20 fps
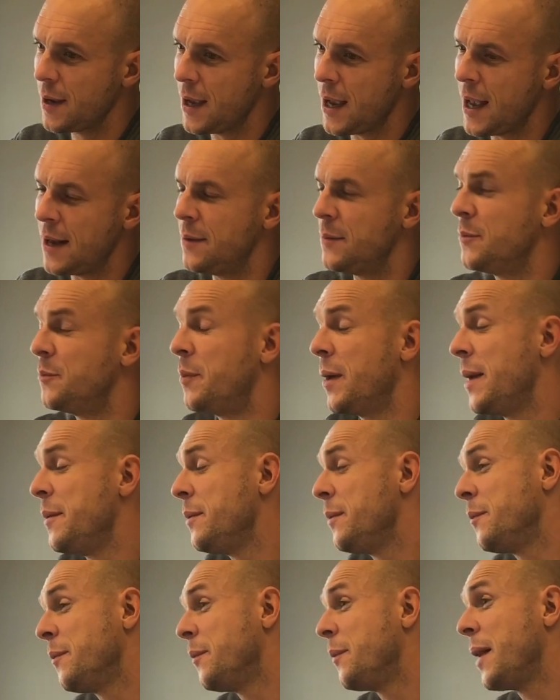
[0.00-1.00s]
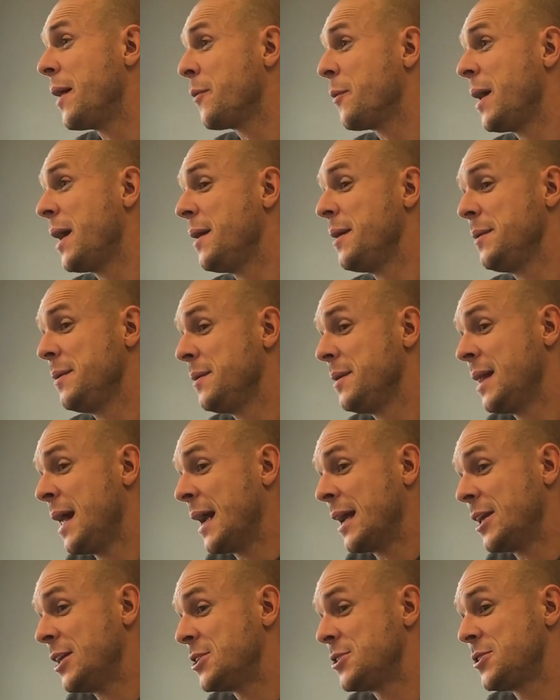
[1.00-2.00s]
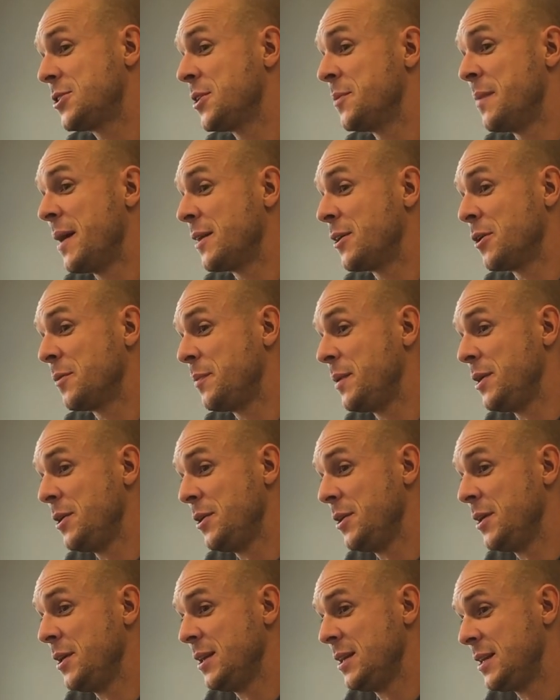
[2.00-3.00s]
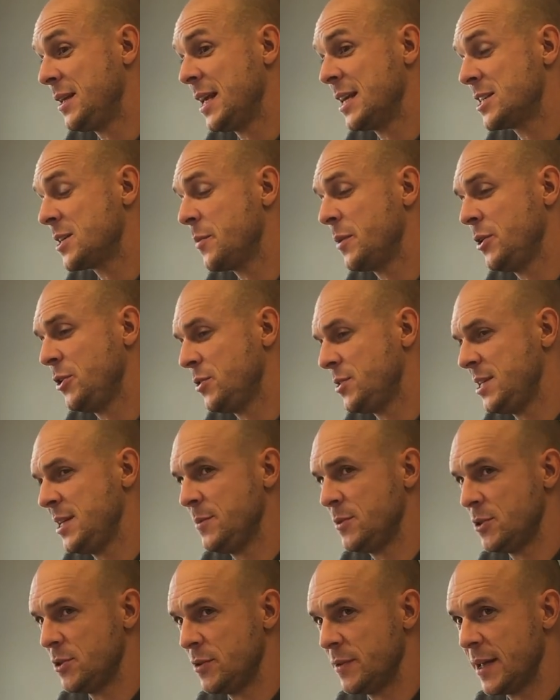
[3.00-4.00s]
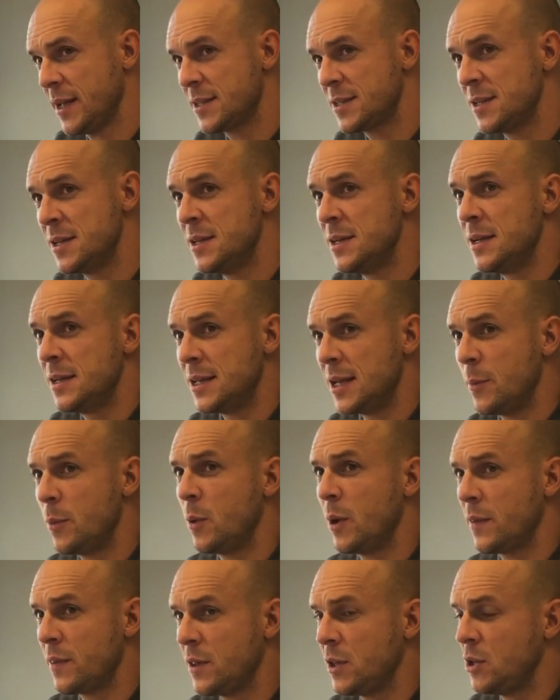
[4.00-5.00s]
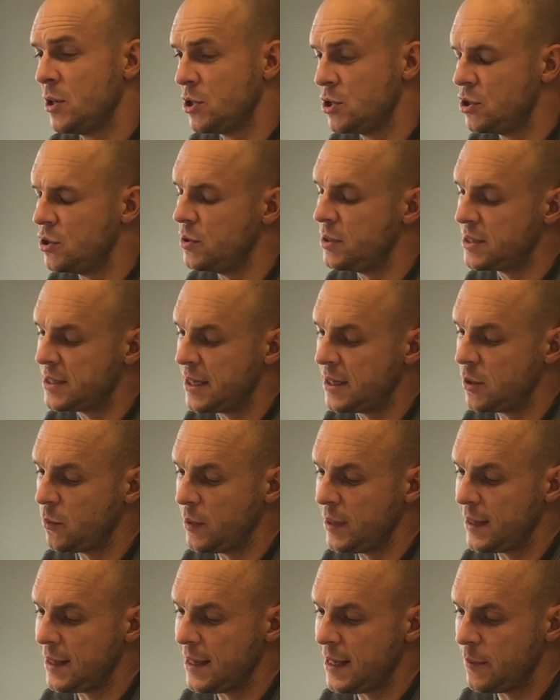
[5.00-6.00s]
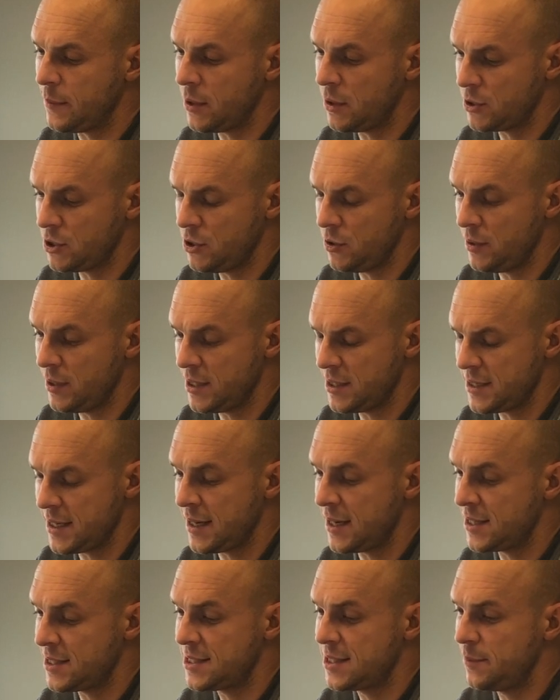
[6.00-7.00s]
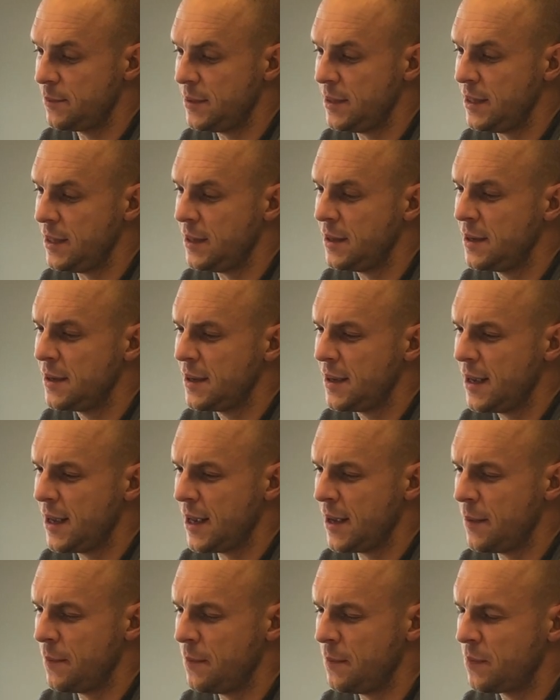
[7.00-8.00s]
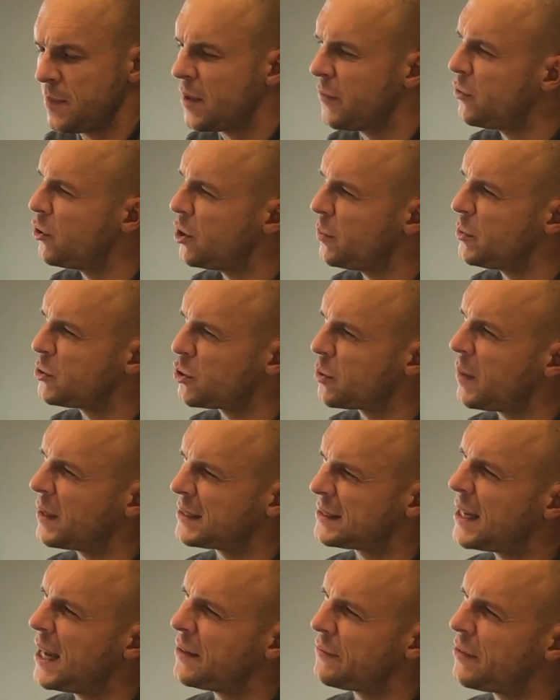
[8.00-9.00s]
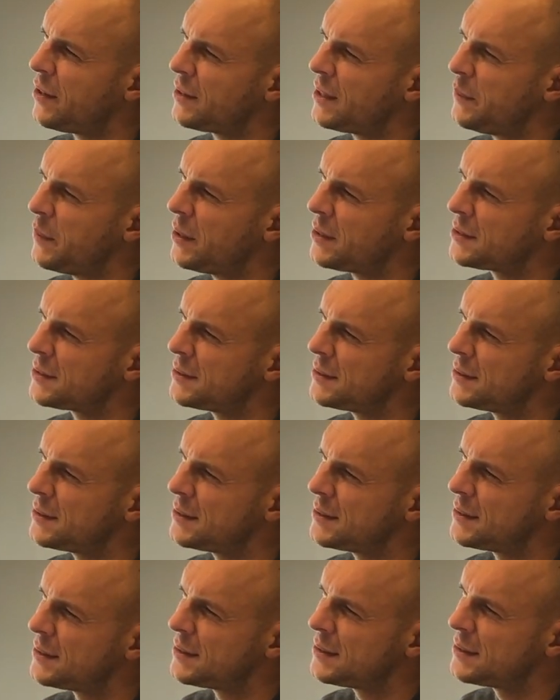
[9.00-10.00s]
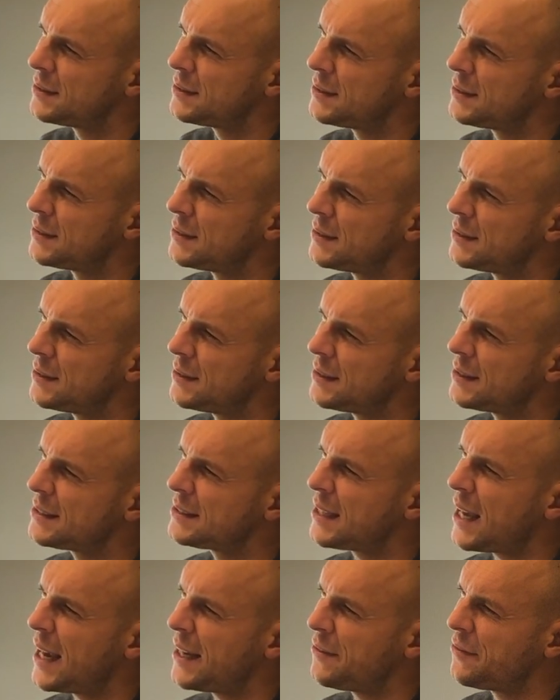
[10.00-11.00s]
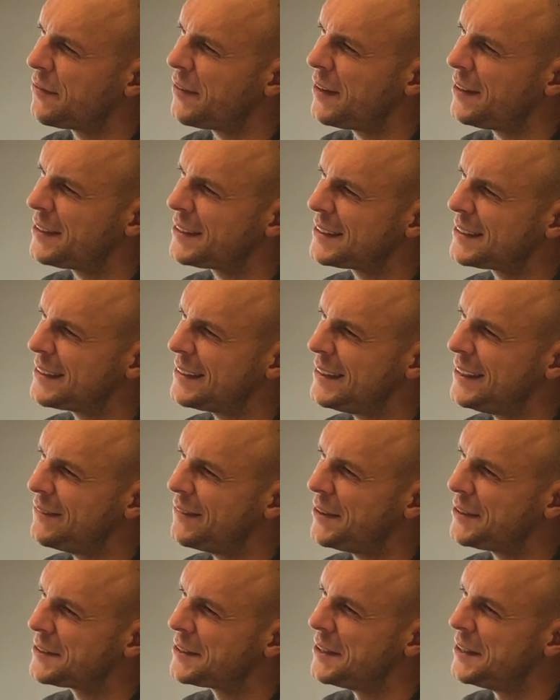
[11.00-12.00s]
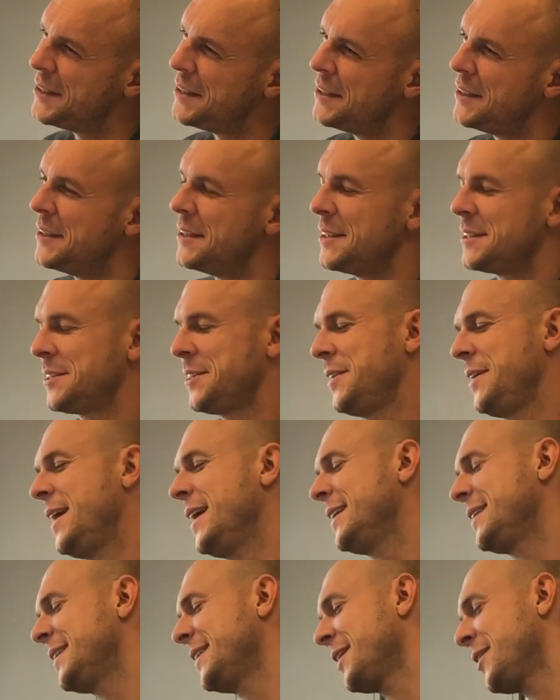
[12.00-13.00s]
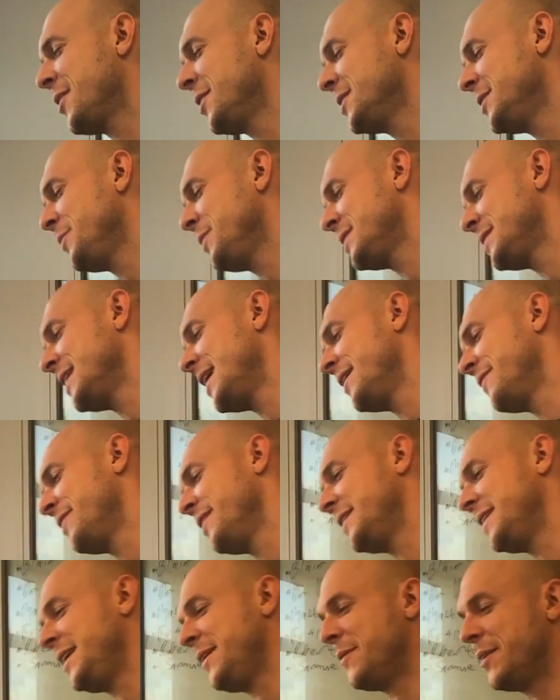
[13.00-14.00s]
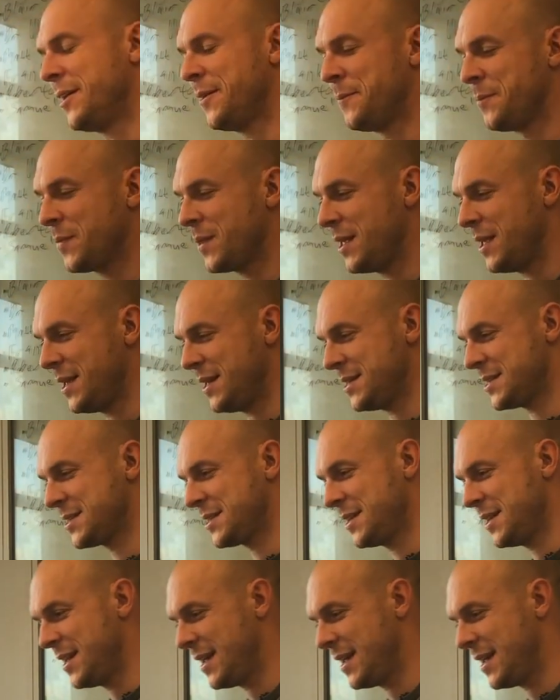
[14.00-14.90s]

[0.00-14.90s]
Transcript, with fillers: And baby, by the way, like it might not be, get someone on your team to do that. Number one thing you need to do is send a weekly email to your list, and it's simply, have you heard me talk about Seinfeld emails? No. Seinfeld emails. So here's the concept of Seinfeld email is,